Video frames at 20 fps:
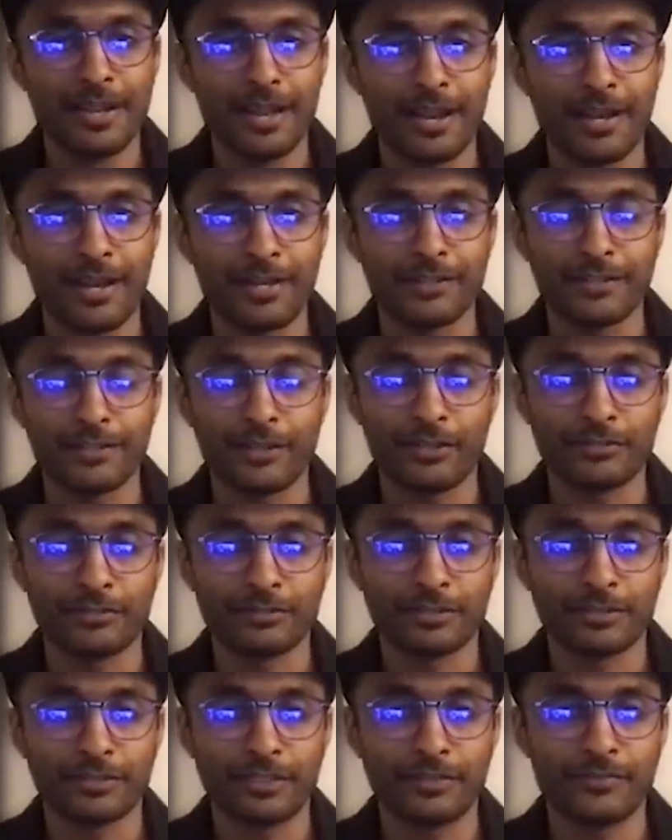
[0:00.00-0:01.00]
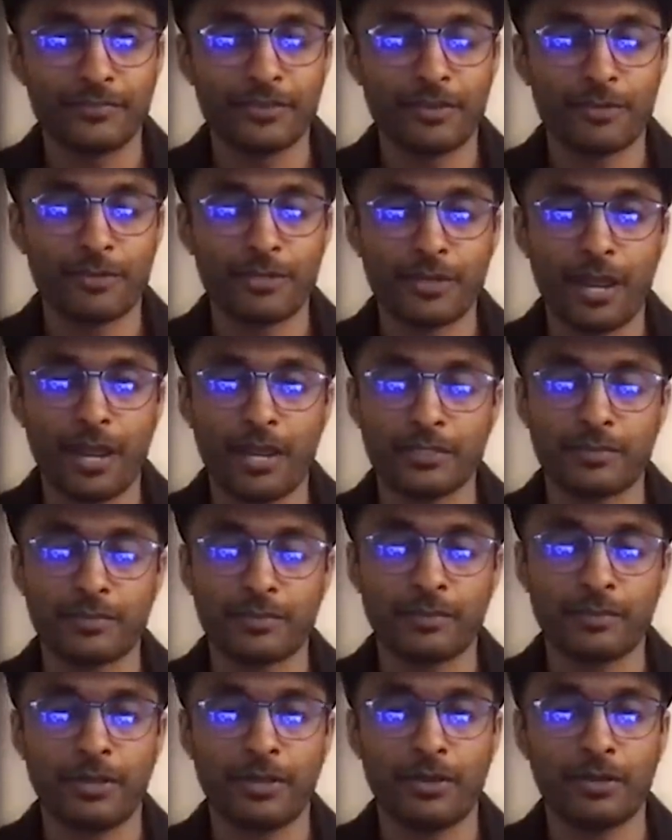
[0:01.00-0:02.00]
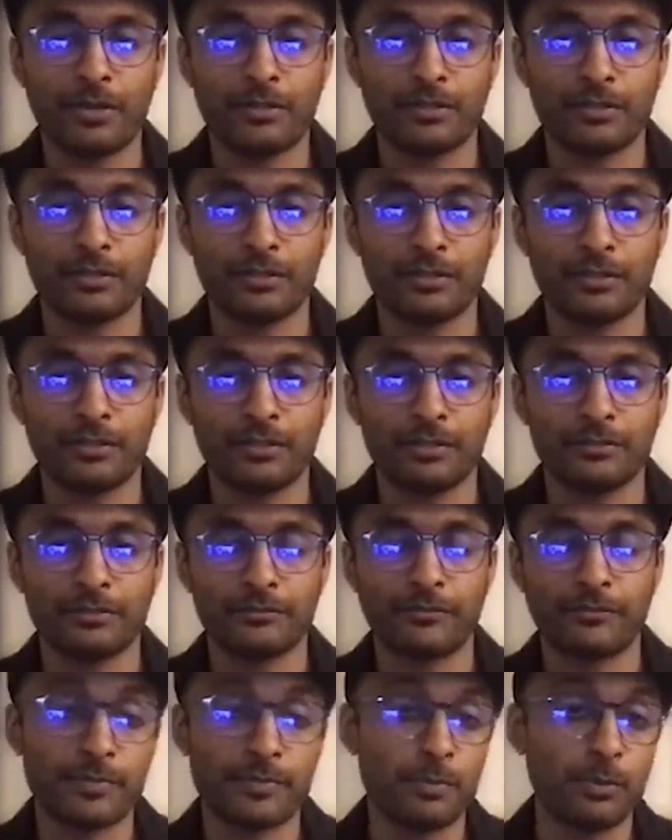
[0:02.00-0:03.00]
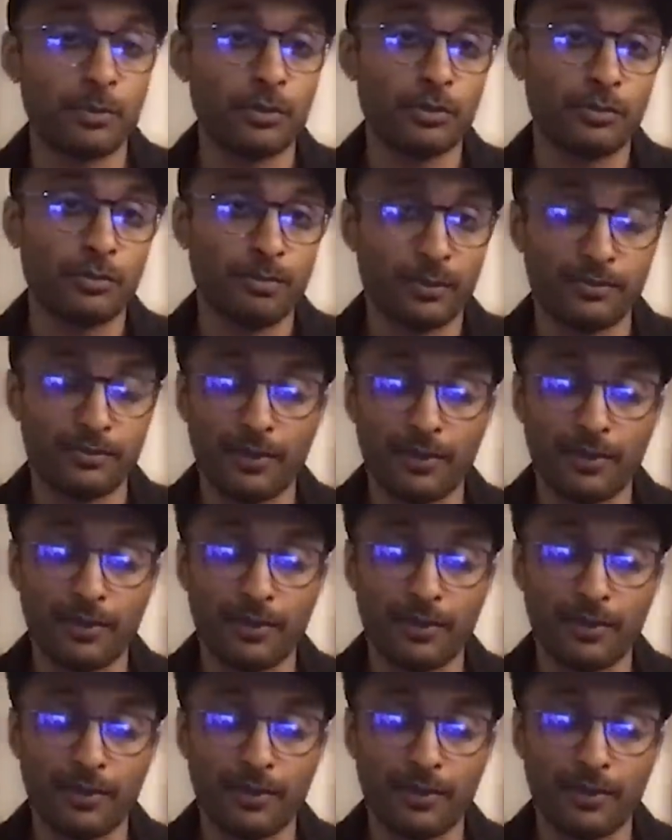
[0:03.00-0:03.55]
And you know, if someone tags me on the Facebook group of